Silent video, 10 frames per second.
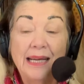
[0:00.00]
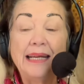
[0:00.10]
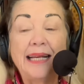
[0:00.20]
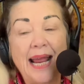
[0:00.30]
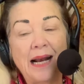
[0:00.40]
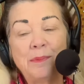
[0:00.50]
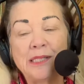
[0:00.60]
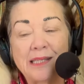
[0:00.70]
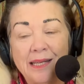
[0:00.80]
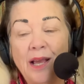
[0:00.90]

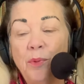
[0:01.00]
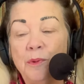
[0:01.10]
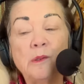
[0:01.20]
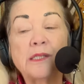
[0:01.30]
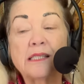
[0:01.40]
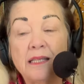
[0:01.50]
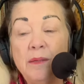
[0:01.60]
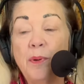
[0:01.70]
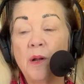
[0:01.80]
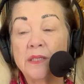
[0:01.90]
Cannabis can help you
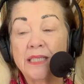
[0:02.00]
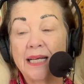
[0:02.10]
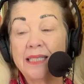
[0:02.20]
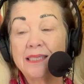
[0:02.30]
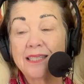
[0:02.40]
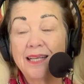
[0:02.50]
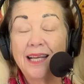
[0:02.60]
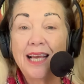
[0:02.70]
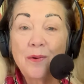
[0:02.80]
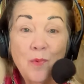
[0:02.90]
sleep all night
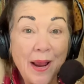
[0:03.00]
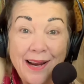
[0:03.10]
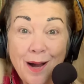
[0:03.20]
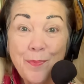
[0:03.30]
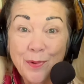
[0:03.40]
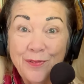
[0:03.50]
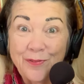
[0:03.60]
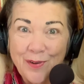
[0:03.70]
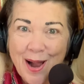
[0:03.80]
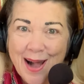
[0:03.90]
and wake up
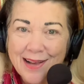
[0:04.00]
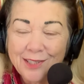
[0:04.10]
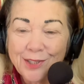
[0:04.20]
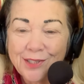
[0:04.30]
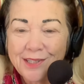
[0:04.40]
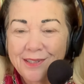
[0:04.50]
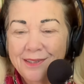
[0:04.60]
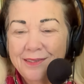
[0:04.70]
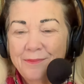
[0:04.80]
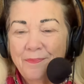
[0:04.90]
refreshed.
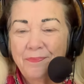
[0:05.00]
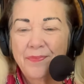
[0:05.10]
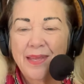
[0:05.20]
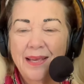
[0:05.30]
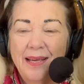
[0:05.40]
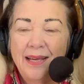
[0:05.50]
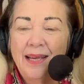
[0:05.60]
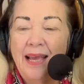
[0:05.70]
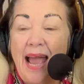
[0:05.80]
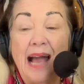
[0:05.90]

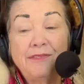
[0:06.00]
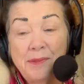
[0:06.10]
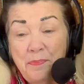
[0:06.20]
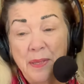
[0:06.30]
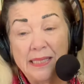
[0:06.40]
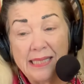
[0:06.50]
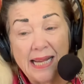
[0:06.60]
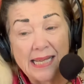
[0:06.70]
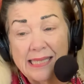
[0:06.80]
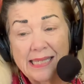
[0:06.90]
Have some
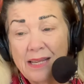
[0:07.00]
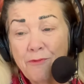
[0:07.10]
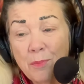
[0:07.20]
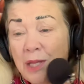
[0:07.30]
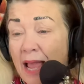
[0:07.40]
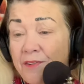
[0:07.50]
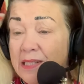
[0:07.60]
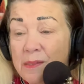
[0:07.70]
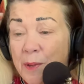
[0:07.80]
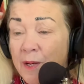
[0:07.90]
PTSD from life
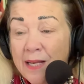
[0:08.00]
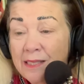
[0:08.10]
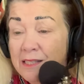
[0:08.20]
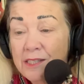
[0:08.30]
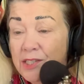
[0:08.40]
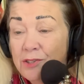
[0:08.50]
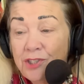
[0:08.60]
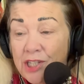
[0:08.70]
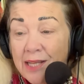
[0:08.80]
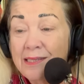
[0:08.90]
experiences you
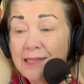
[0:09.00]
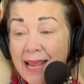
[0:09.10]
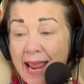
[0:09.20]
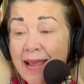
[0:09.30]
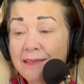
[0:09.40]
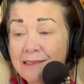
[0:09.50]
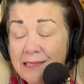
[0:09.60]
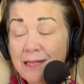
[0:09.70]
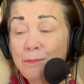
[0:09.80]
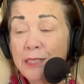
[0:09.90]
just can't
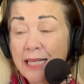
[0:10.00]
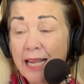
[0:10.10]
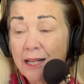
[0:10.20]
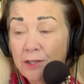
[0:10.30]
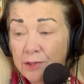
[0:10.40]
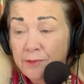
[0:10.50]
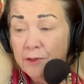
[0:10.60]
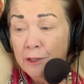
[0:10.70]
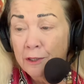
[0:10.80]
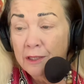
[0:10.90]
seem to get over?